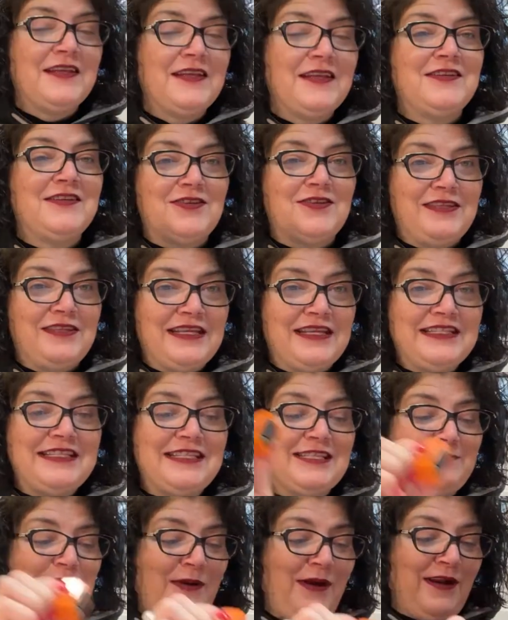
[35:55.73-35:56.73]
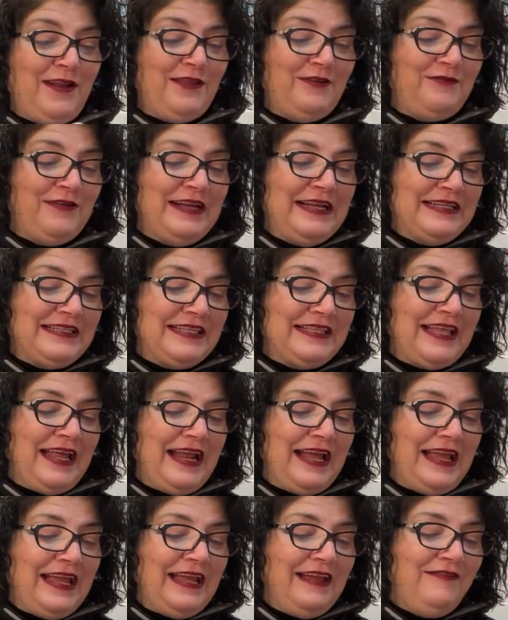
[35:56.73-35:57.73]
So this is part of the reason that
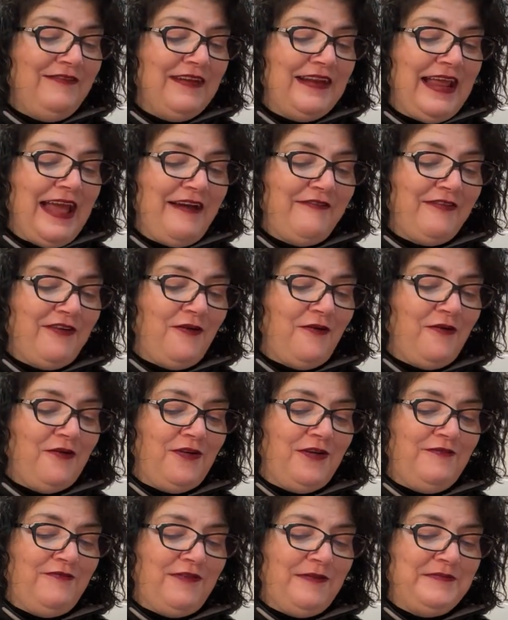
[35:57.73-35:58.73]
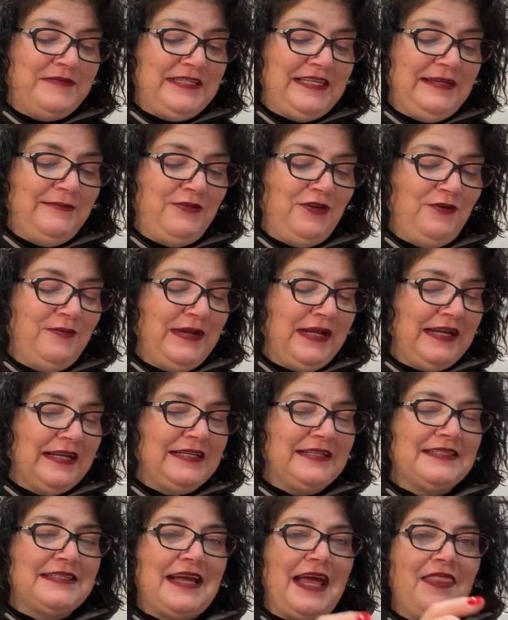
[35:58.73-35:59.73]
I even ever ordered from Temu
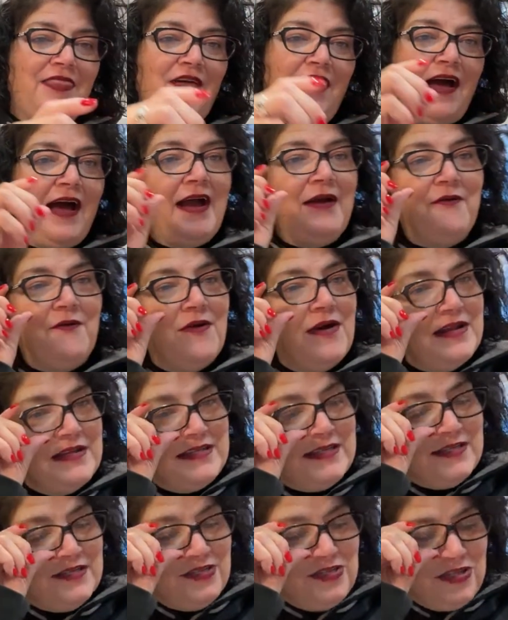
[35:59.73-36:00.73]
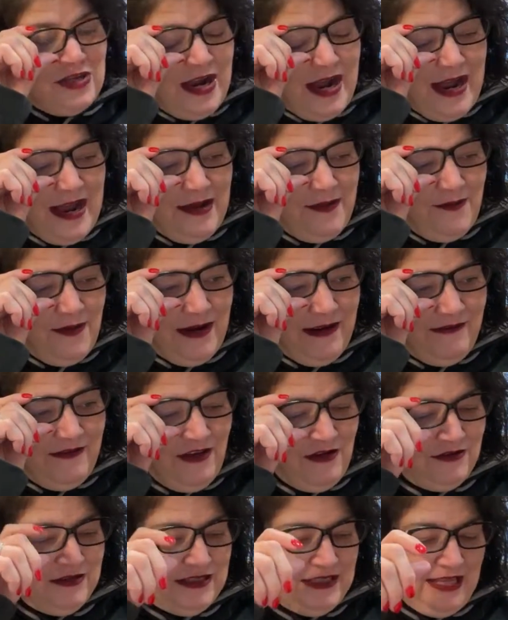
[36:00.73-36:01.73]
because I thought I want to try one of
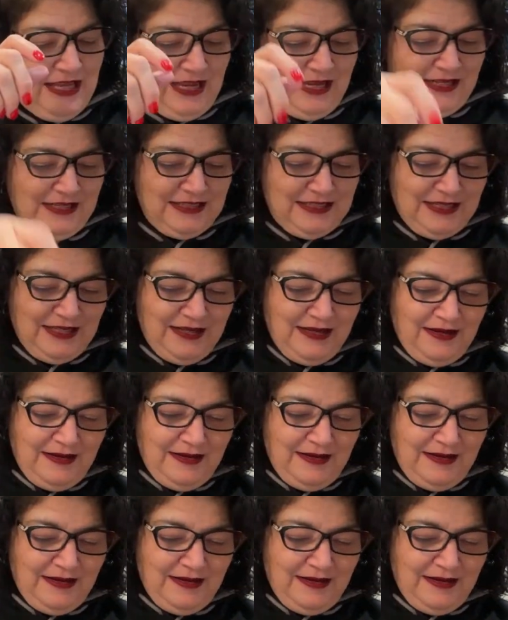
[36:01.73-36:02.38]
those things.